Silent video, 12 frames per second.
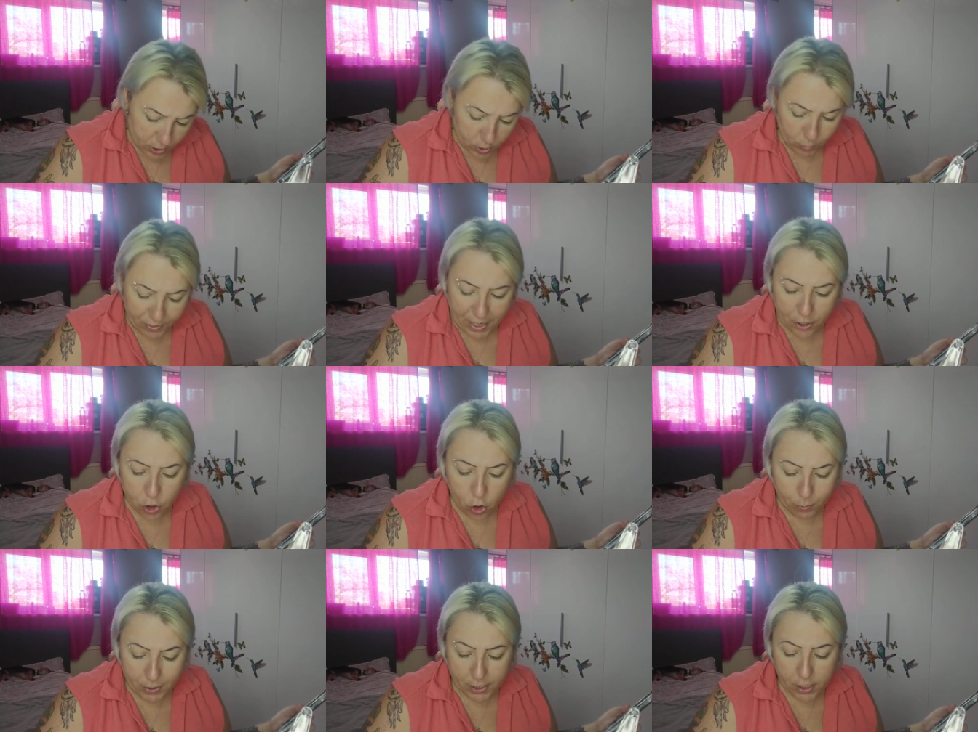one that I
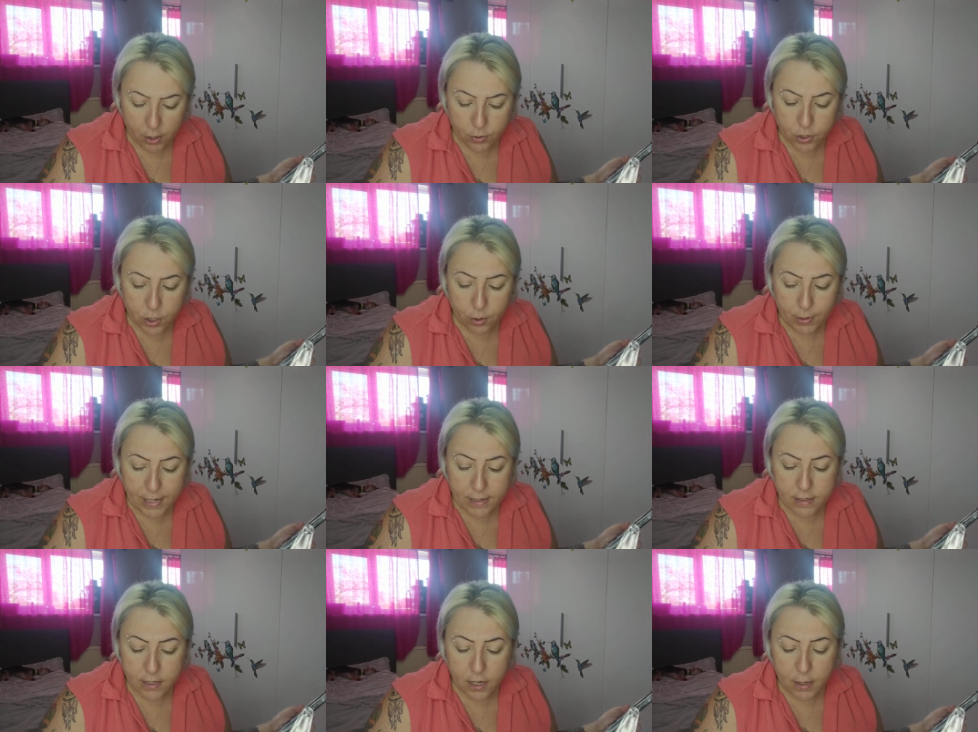normally go to
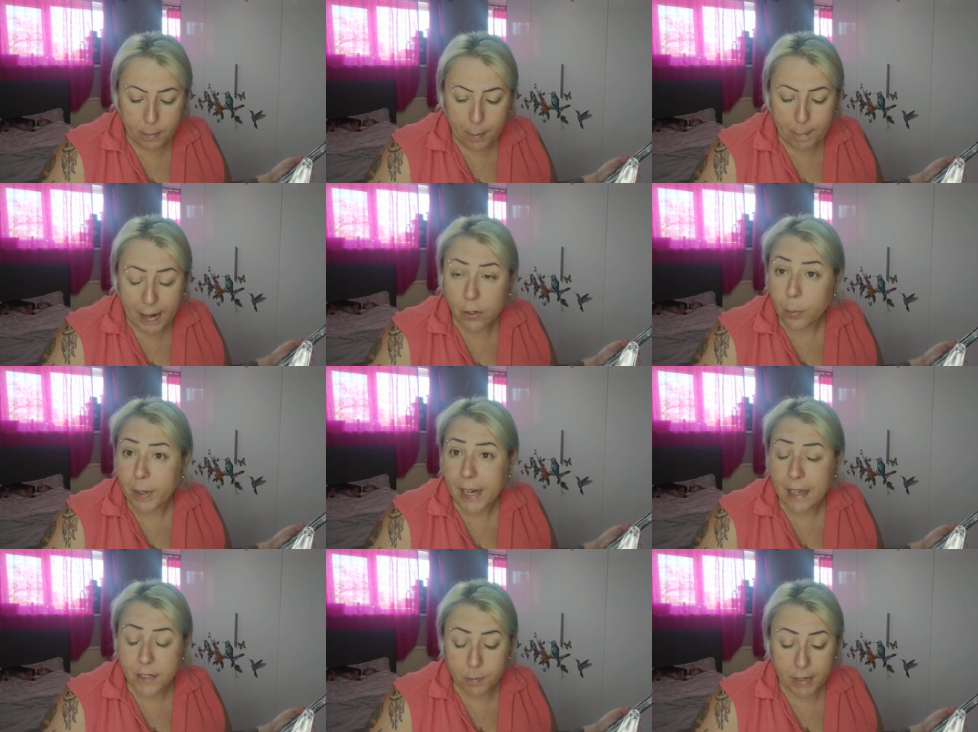is Makeup
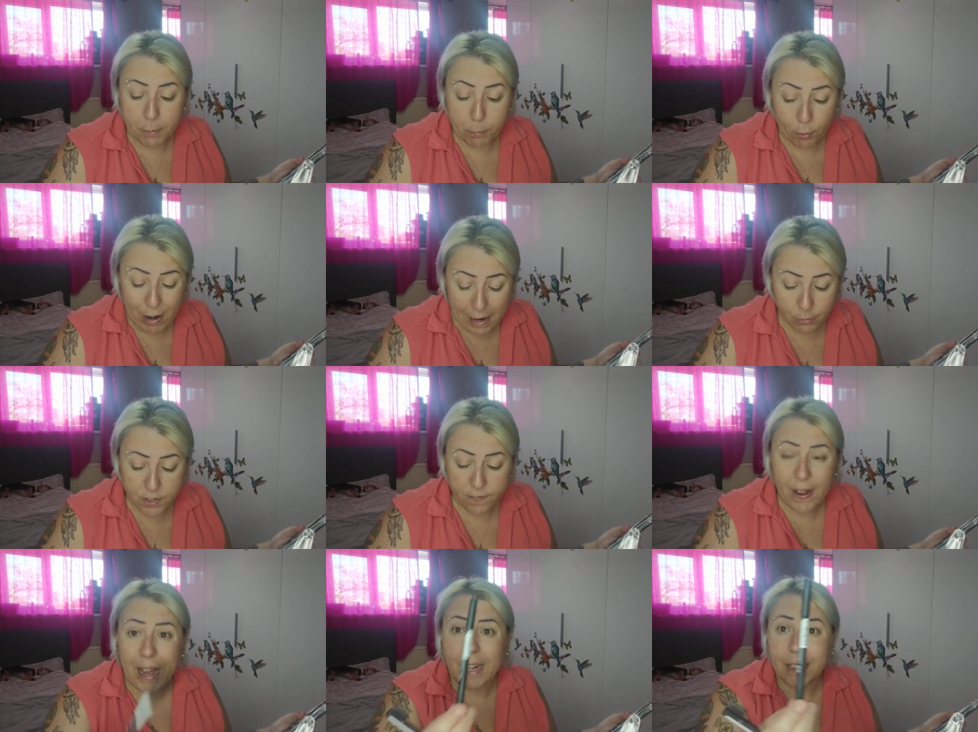Academy Brow
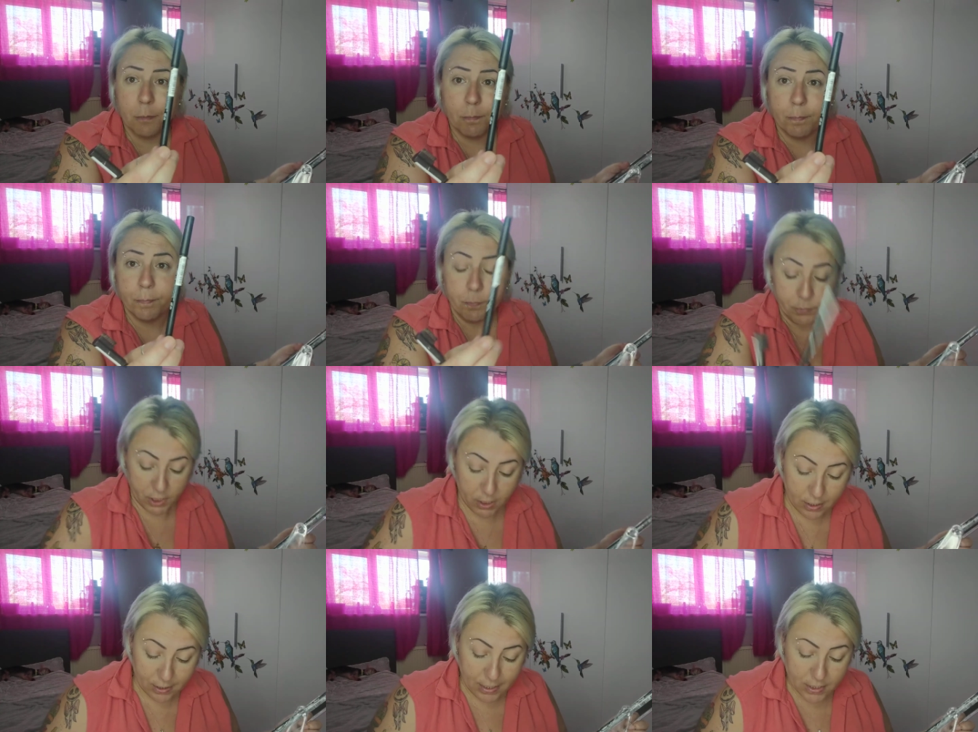Define.
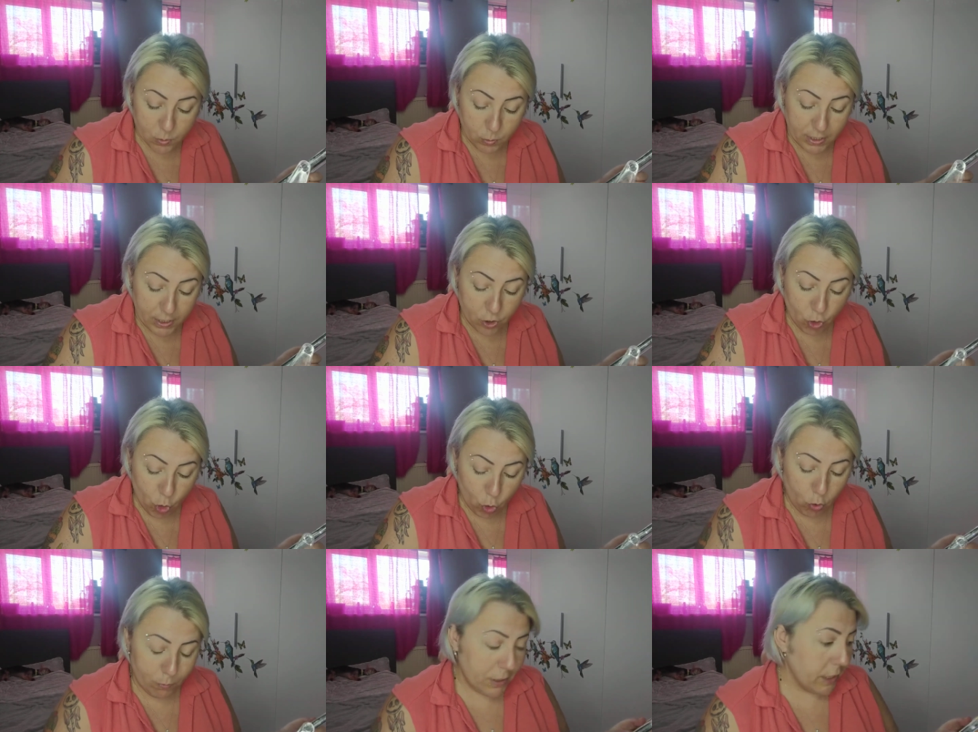That's the one I
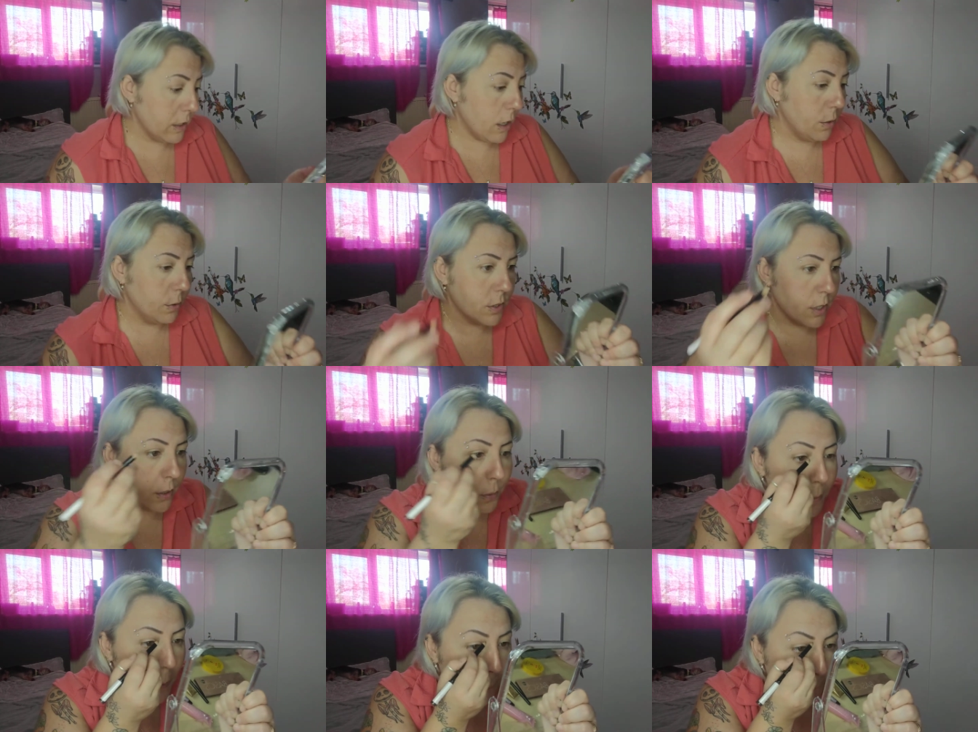normally go to.